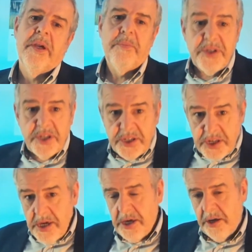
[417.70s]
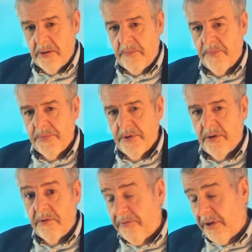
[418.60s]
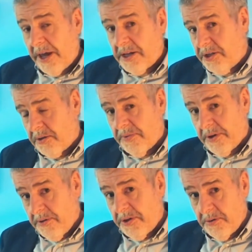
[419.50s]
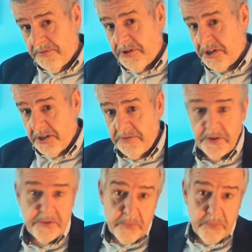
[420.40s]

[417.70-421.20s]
But as Ezekiel reflects on those who have served as